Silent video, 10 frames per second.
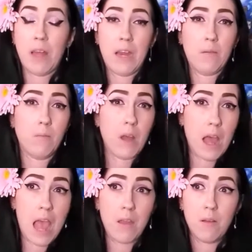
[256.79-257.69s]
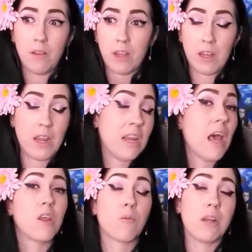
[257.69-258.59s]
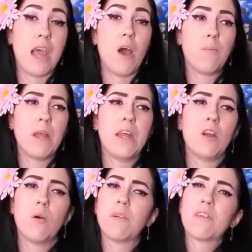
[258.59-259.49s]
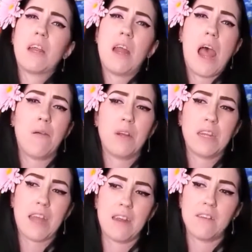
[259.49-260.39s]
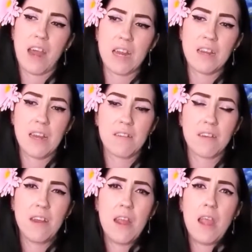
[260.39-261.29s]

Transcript: The inhaler would help, and then all of a sudden I would get that tightness